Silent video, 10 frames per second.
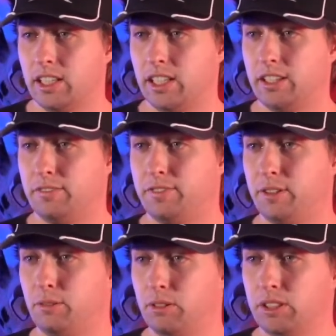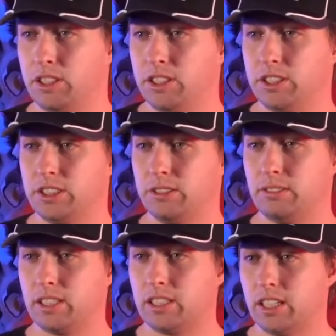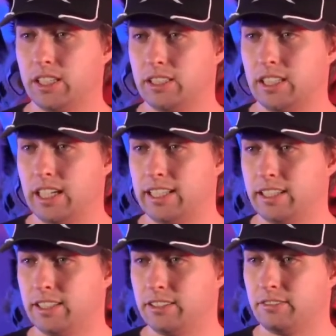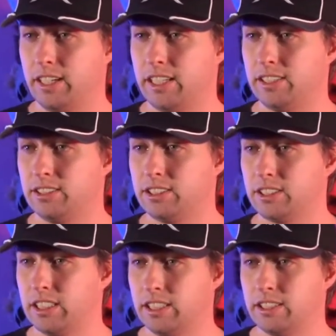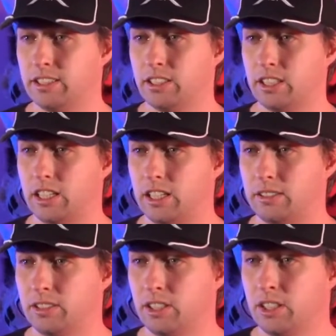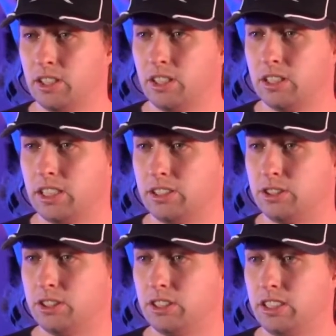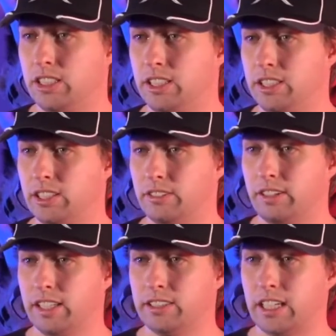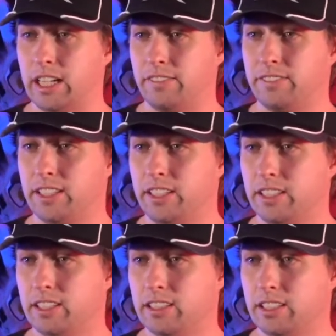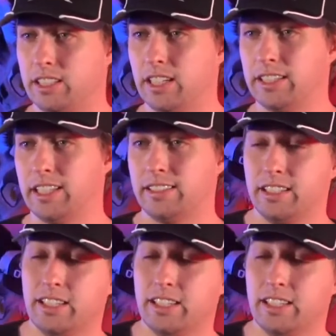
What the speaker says: If you only shoot a gun at a gun range, then should the gun range have the gun then?